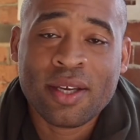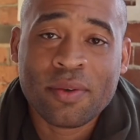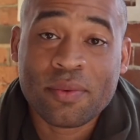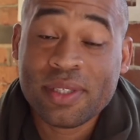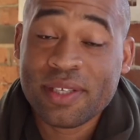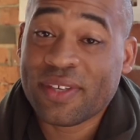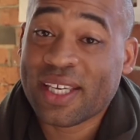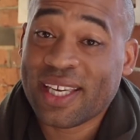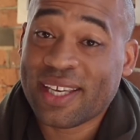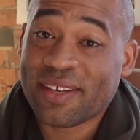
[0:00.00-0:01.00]
We're
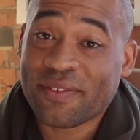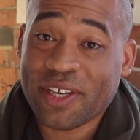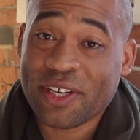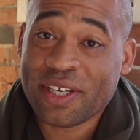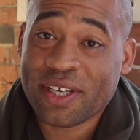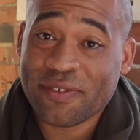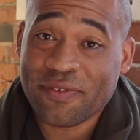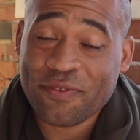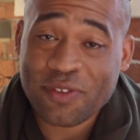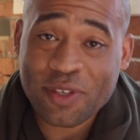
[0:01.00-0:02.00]
living in a very
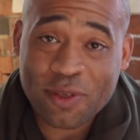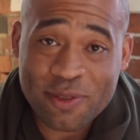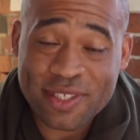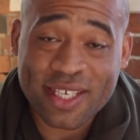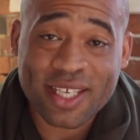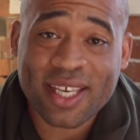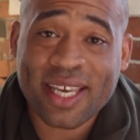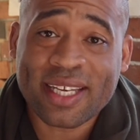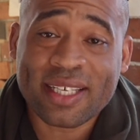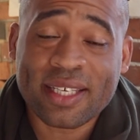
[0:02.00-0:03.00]
confusing
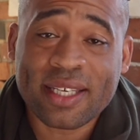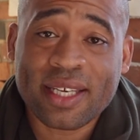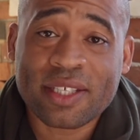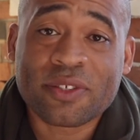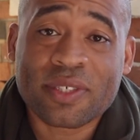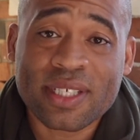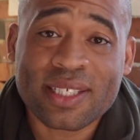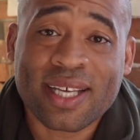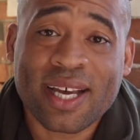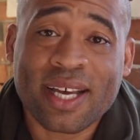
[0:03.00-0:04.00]
and interesting
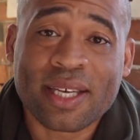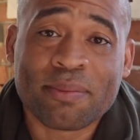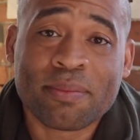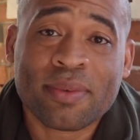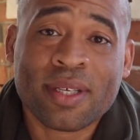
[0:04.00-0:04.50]
time,